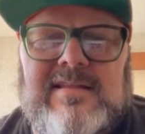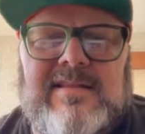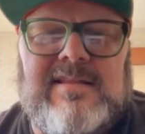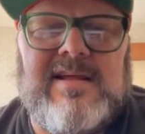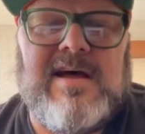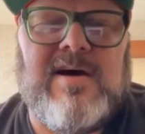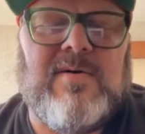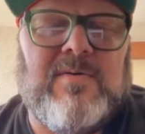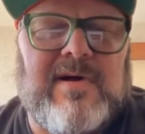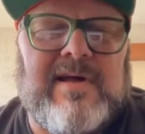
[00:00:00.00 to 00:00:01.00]

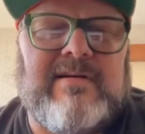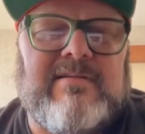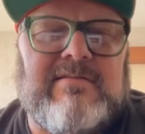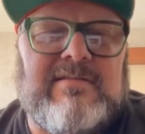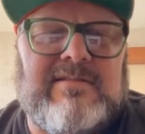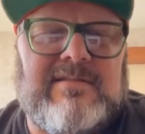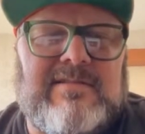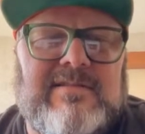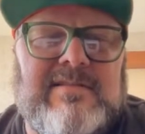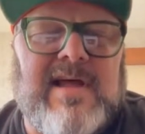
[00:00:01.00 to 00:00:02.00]
No, I don't.
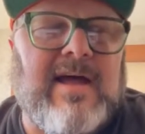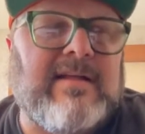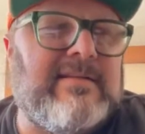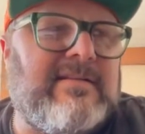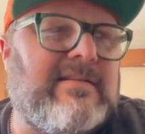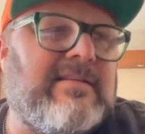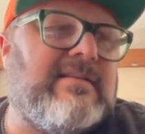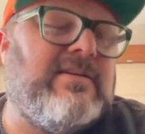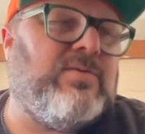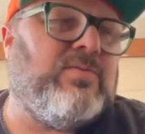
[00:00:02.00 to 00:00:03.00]
Not
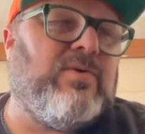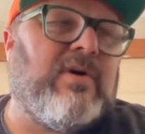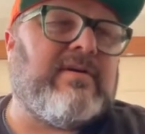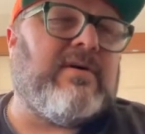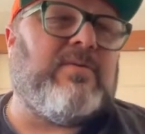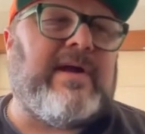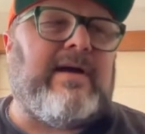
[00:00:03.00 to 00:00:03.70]
you work your way